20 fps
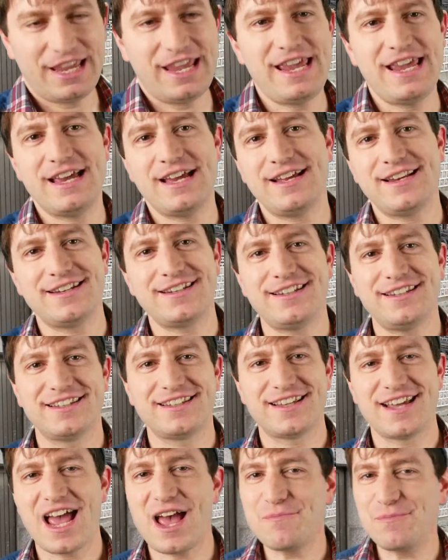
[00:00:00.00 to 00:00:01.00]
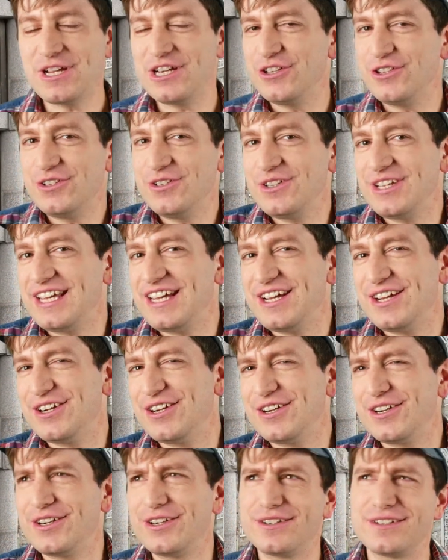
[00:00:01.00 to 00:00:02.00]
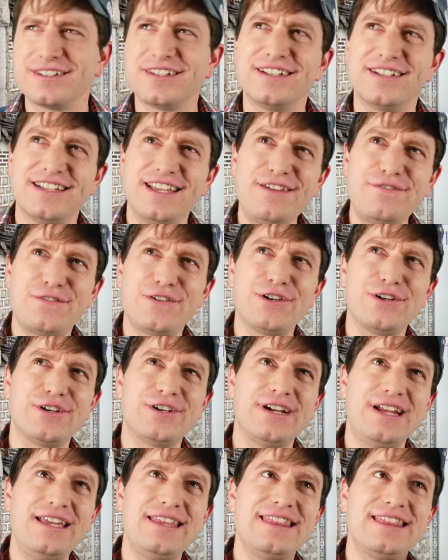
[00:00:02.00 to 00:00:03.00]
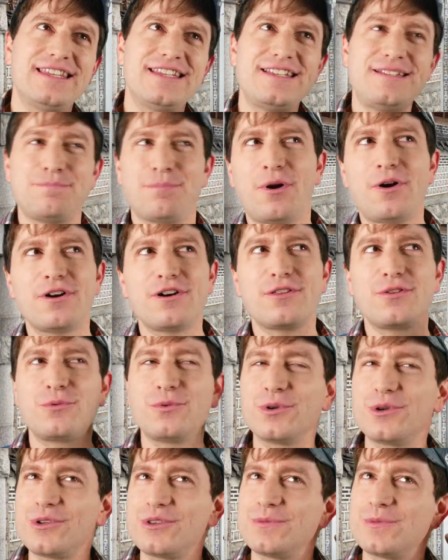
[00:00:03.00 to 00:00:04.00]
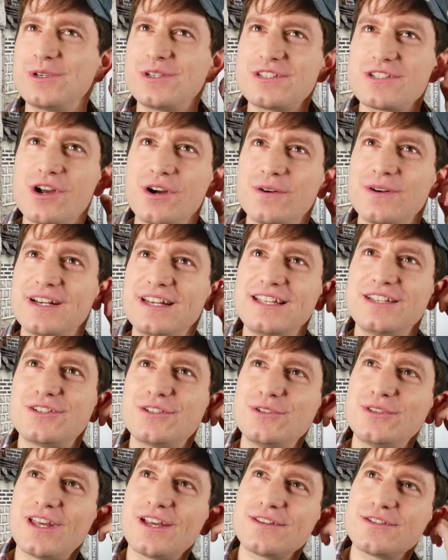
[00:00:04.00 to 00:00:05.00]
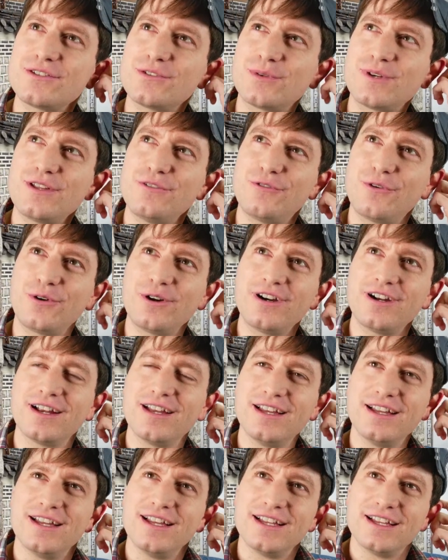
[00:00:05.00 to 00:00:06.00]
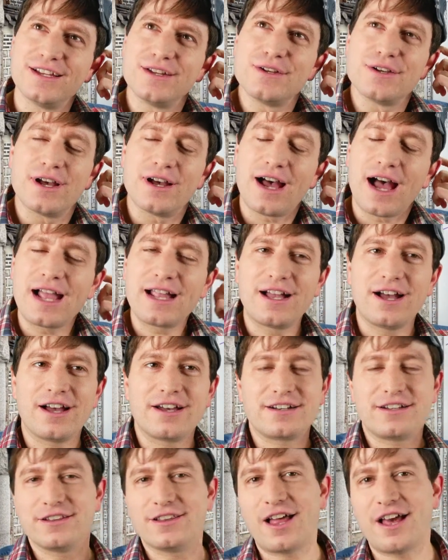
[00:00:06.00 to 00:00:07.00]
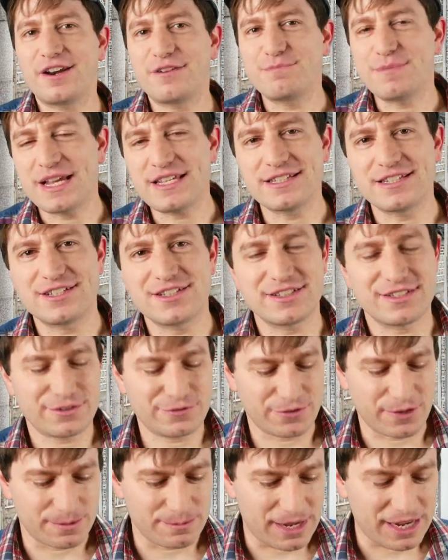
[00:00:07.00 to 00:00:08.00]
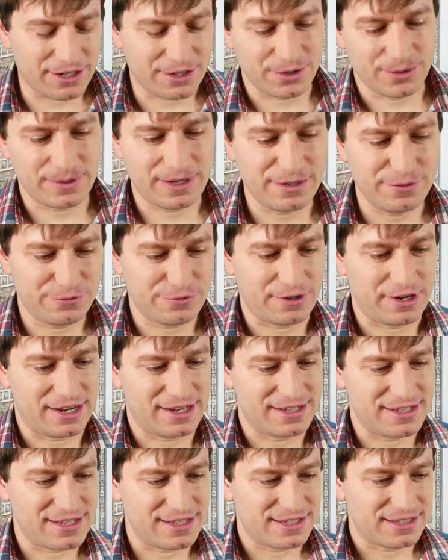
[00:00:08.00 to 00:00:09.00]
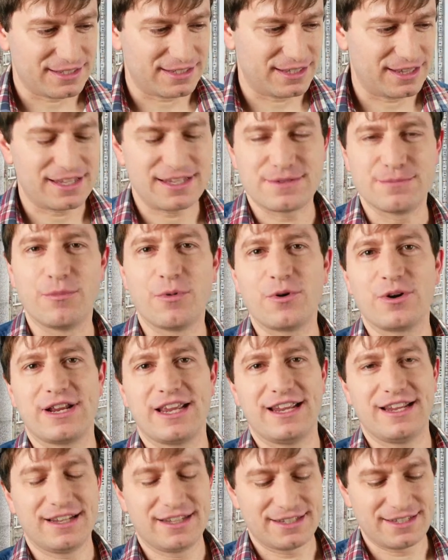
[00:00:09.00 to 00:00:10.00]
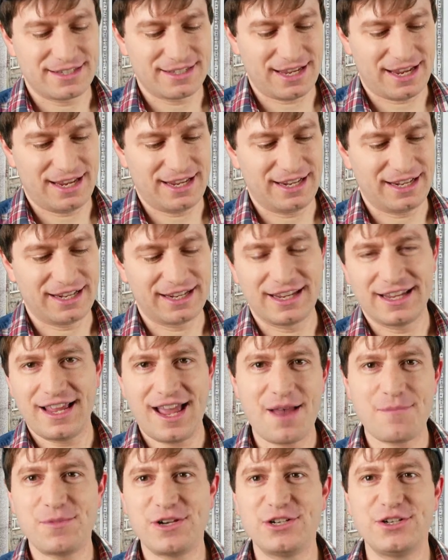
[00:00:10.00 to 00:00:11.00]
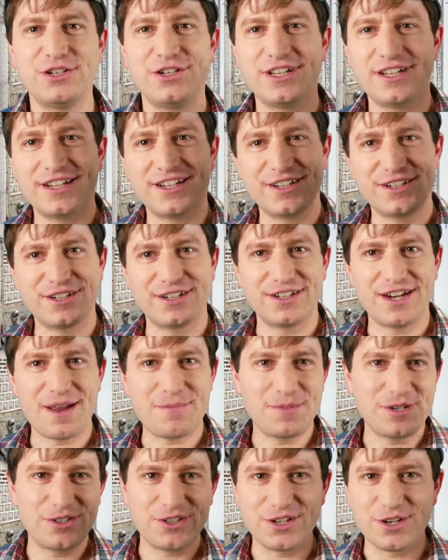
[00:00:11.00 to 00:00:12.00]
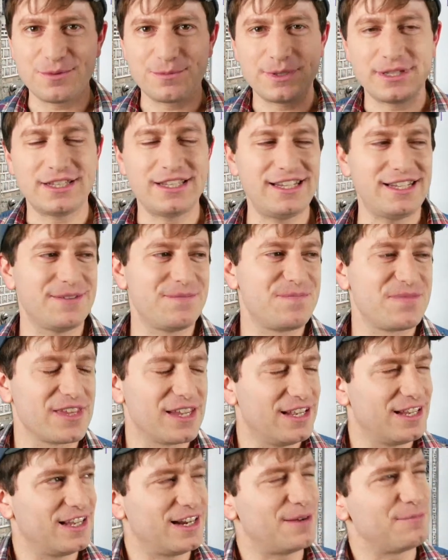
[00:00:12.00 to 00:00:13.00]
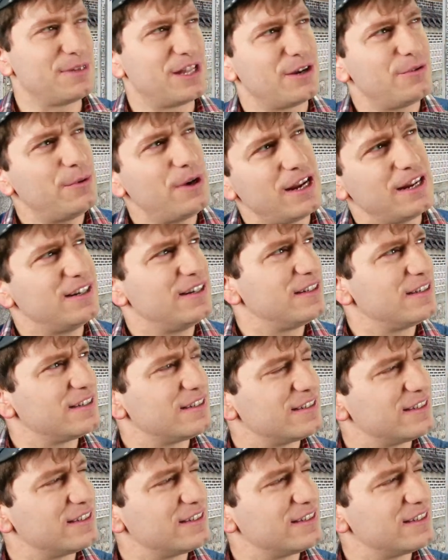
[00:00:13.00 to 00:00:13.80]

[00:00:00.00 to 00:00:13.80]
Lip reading: And Happy New Year! If you're in the part of the world where it's already 2024, I got a lot of messages from my Korean friends this morning saying, Happy New Year! Happy New Year, Billy! I'm like, wait,